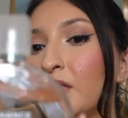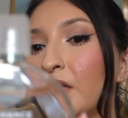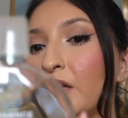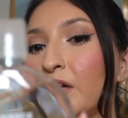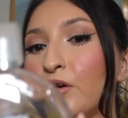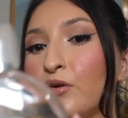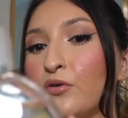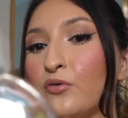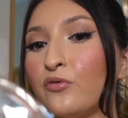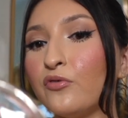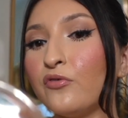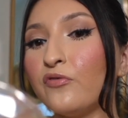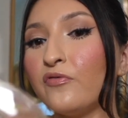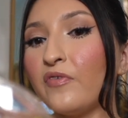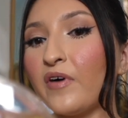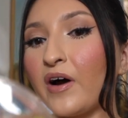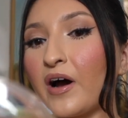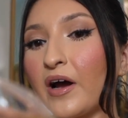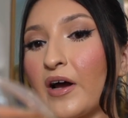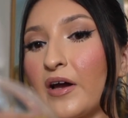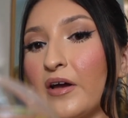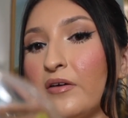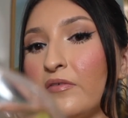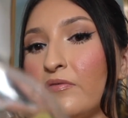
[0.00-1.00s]
the
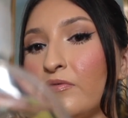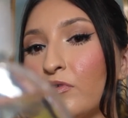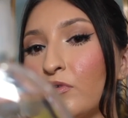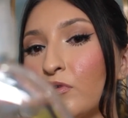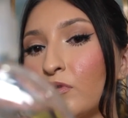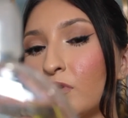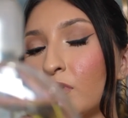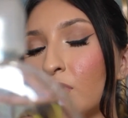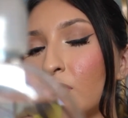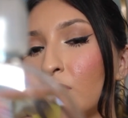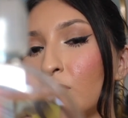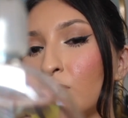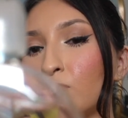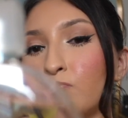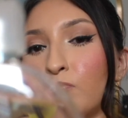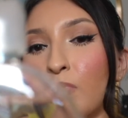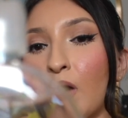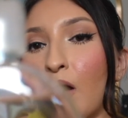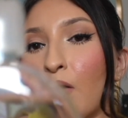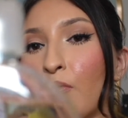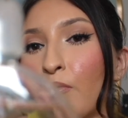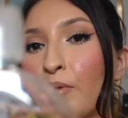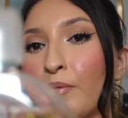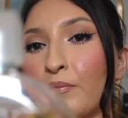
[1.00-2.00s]
Eau or
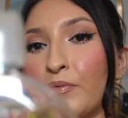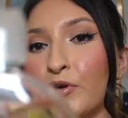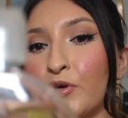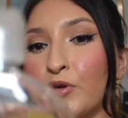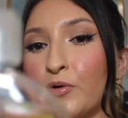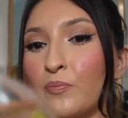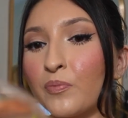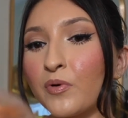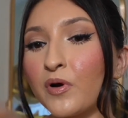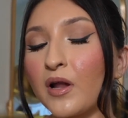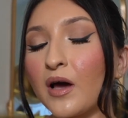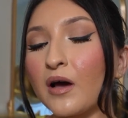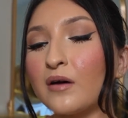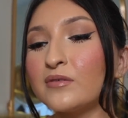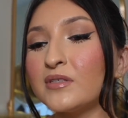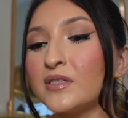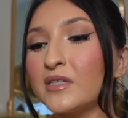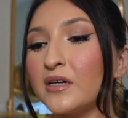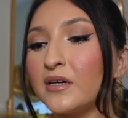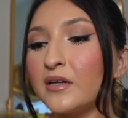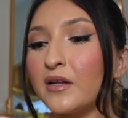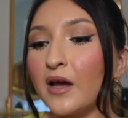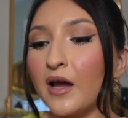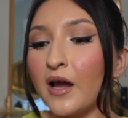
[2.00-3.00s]
however you pronounce
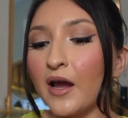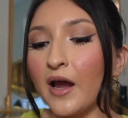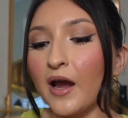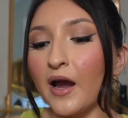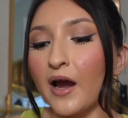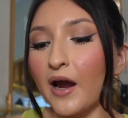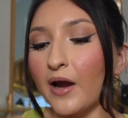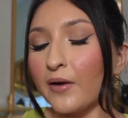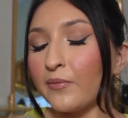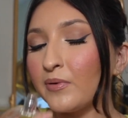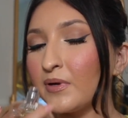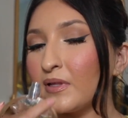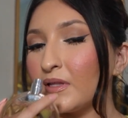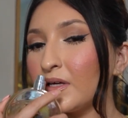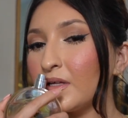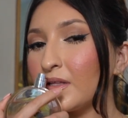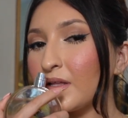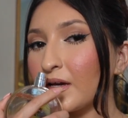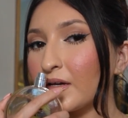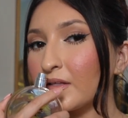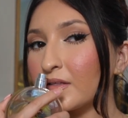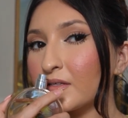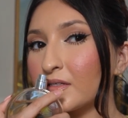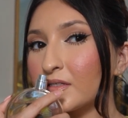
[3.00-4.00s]
it. I really
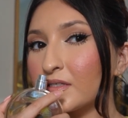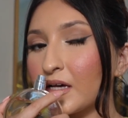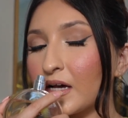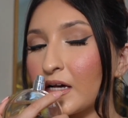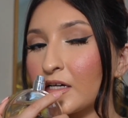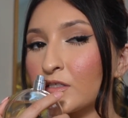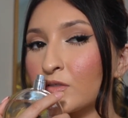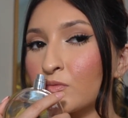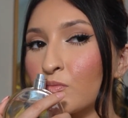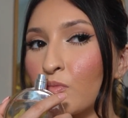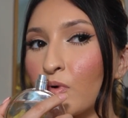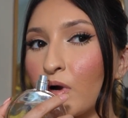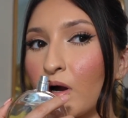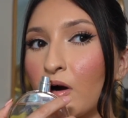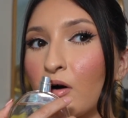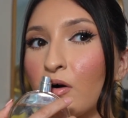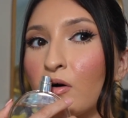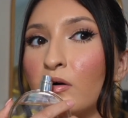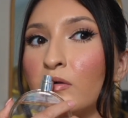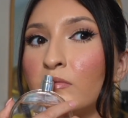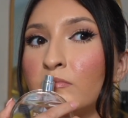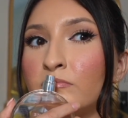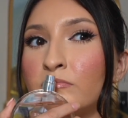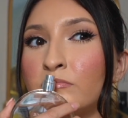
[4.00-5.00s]
like this as
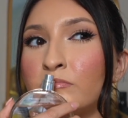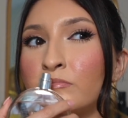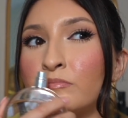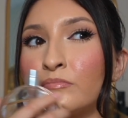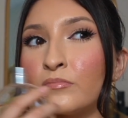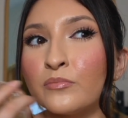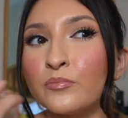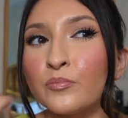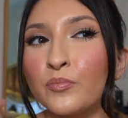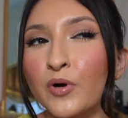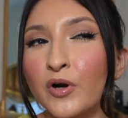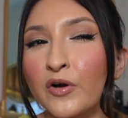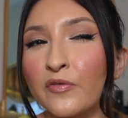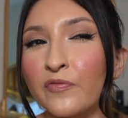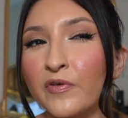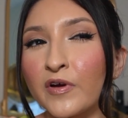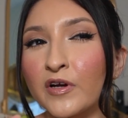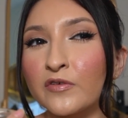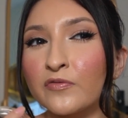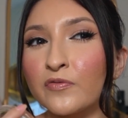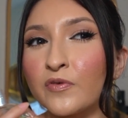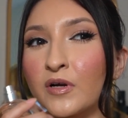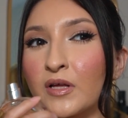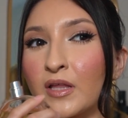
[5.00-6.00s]
well.
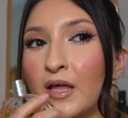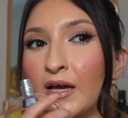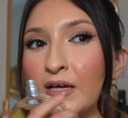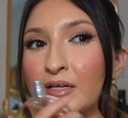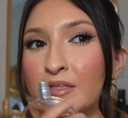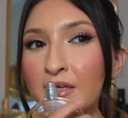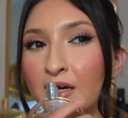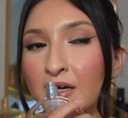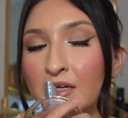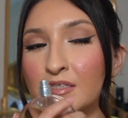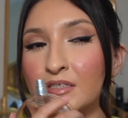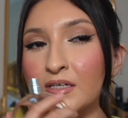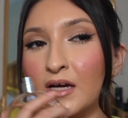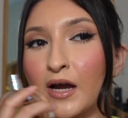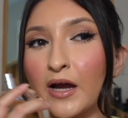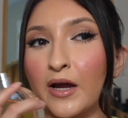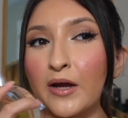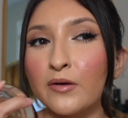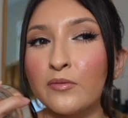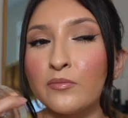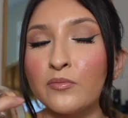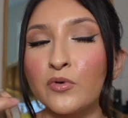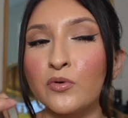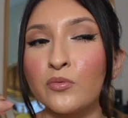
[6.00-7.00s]
Perfect for like
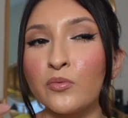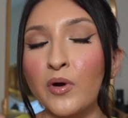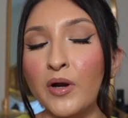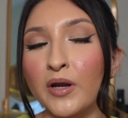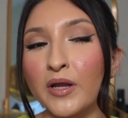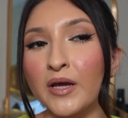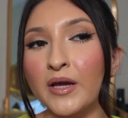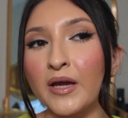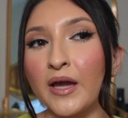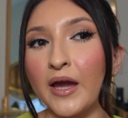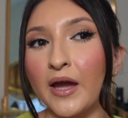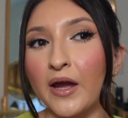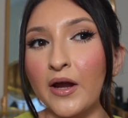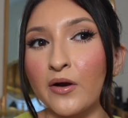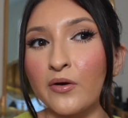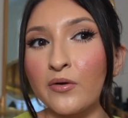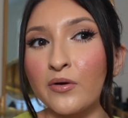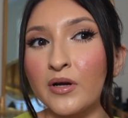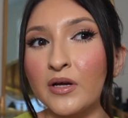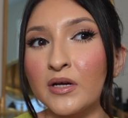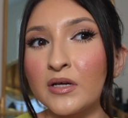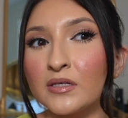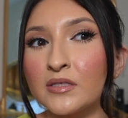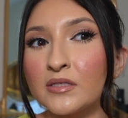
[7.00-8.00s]
daytime running
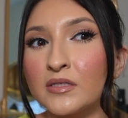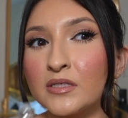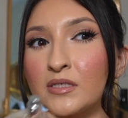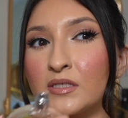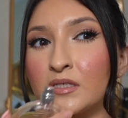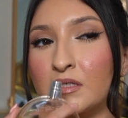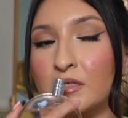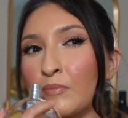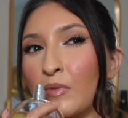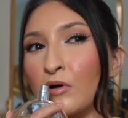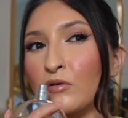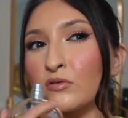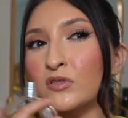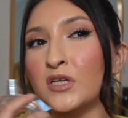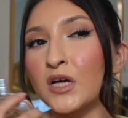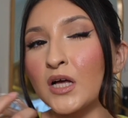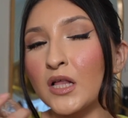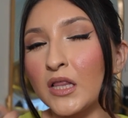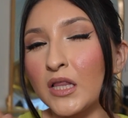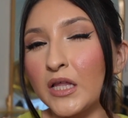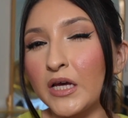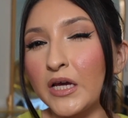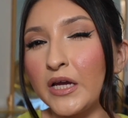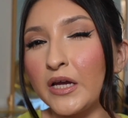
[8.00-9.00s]
errands, smells
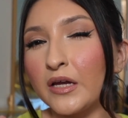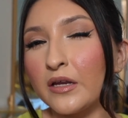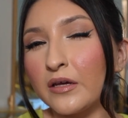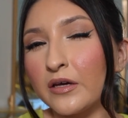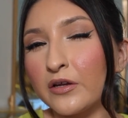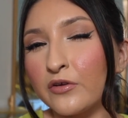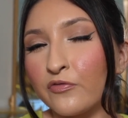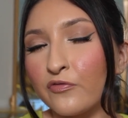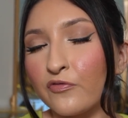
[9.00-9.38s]
clean and